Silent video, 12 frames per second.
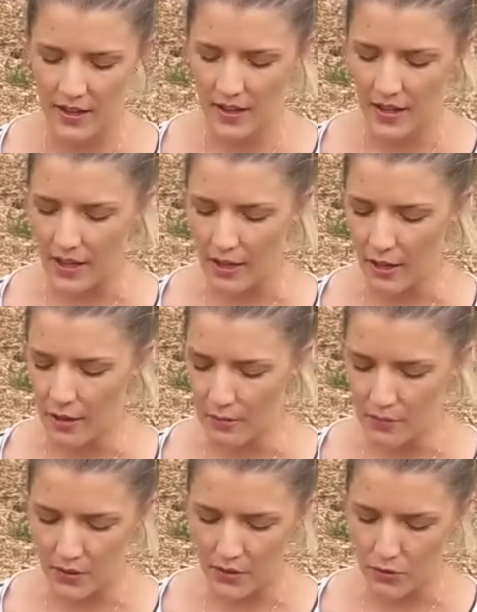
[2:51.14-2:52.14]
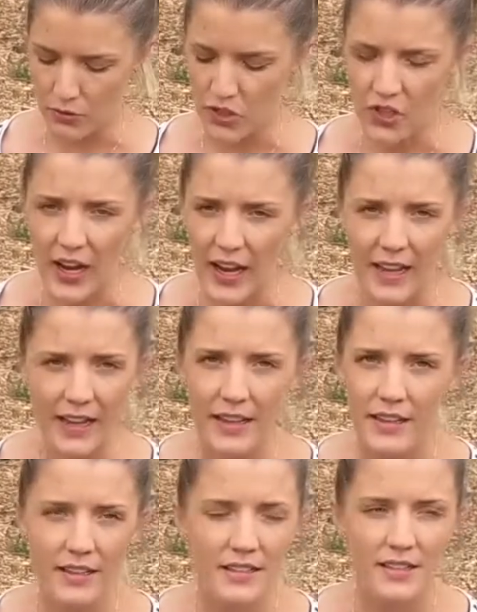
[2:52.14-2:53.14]
little
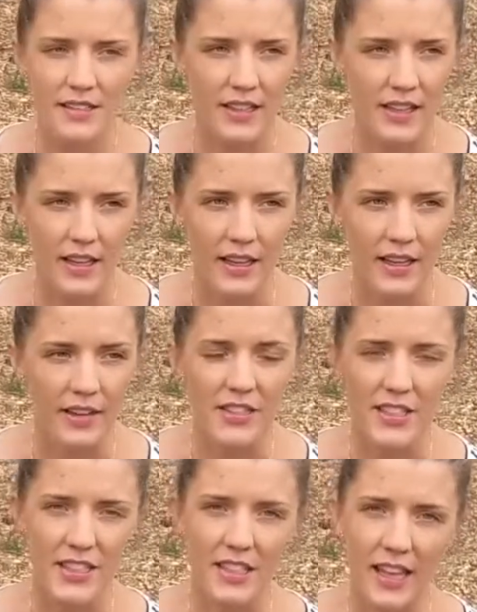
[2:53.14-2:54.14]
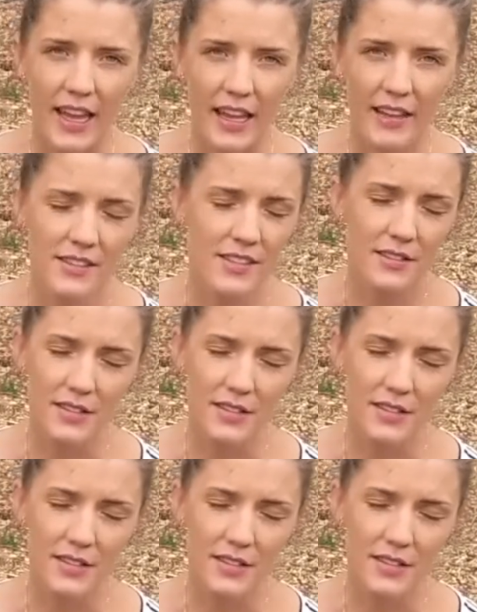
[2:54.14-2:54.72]
trays, even tin cans.